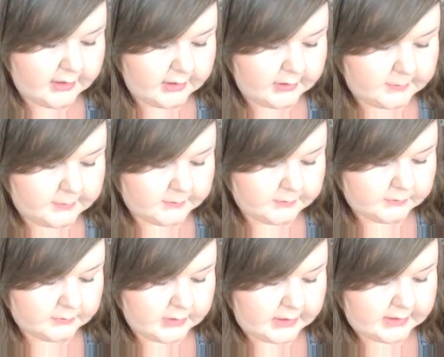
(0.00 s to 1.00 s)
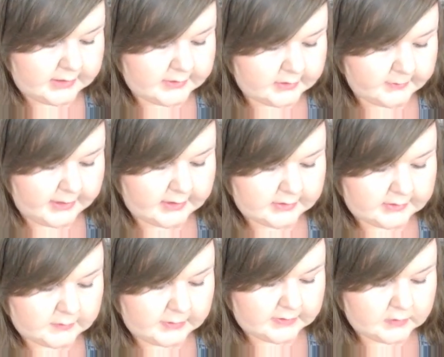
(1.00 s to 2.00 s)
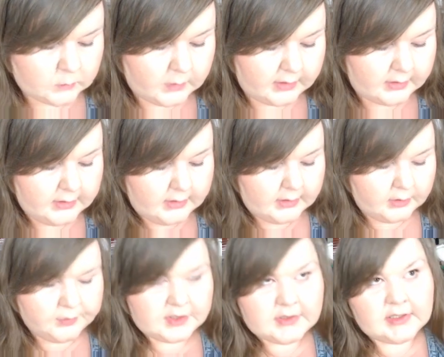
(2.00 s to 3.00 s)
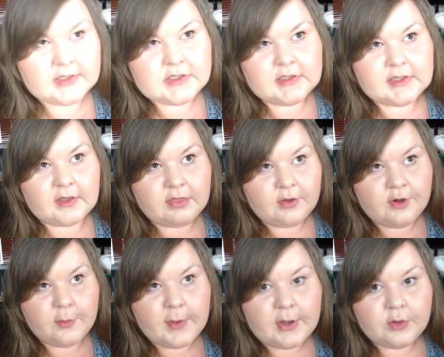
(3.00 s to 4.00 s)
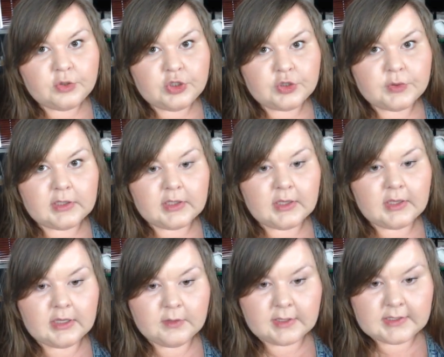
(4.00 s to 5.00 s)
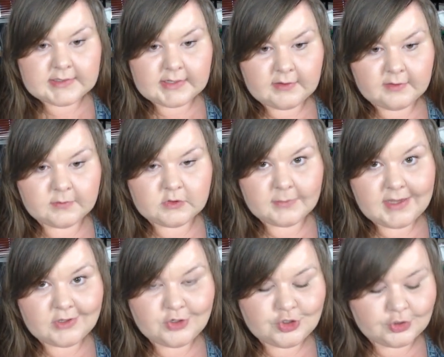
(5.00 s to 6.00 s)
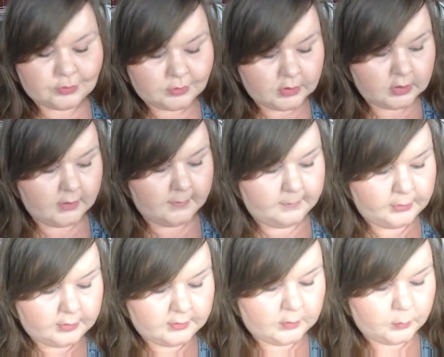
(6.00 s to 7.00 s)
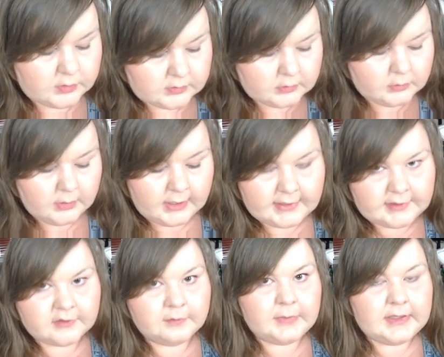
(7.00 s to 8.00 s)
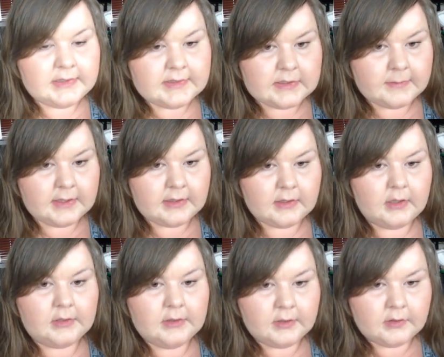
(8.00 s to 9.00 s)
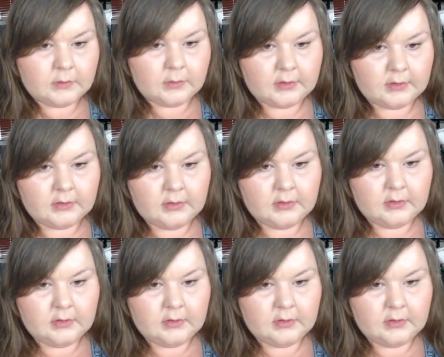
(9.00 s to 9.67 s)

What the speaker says: and then I ended up adding these beads as well. Initially I thought about doing earrings out of them, so making 2, but there wasn't quite enough beads to make another one